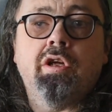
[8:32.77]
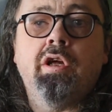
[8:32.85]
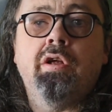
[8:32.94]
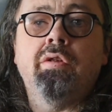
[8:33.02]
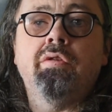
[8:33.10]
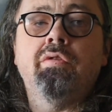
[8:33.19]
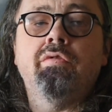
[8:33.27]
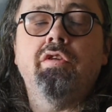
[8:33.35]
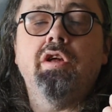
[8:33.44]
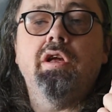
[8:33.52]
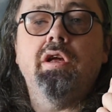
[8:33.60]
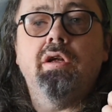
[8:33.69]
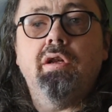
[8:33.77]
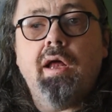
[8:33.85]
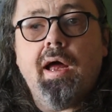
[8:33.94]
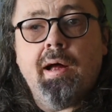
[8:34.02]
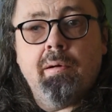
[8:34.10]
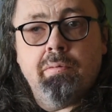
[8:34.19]
in the
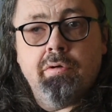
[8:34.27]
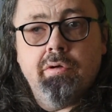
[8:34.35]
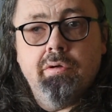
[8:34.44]
lab,